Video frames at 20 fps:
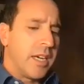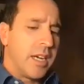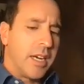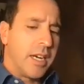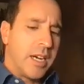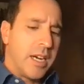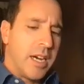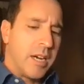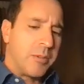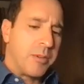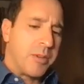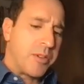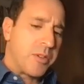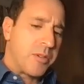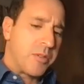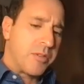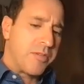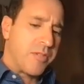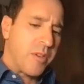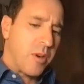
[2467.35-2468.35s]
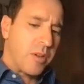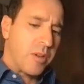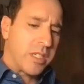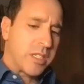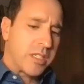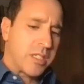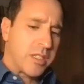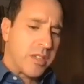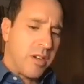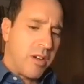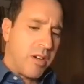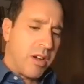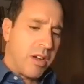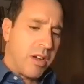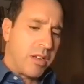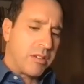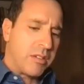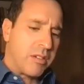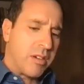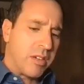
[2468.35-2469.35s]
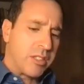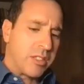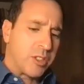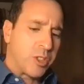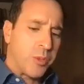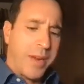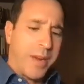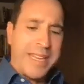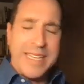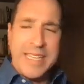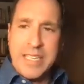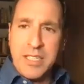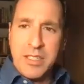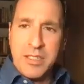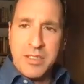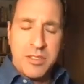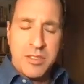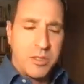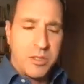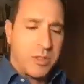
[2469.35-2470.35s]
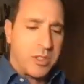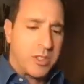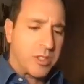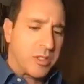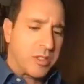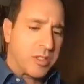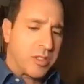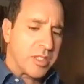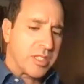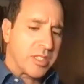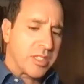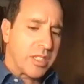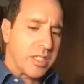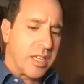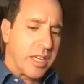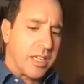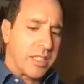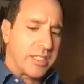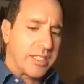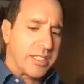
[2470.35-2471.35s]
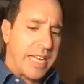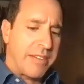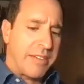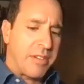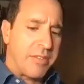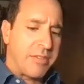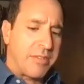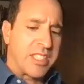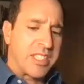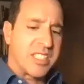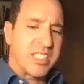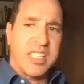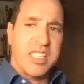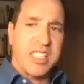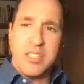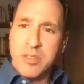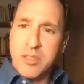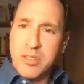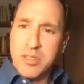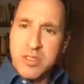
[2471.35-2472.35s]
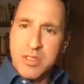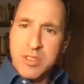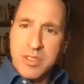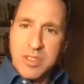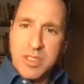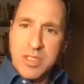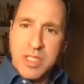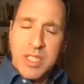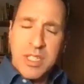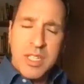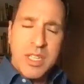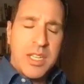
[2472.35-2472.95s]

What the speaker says: a renewed focus on training to ensure staff have the skills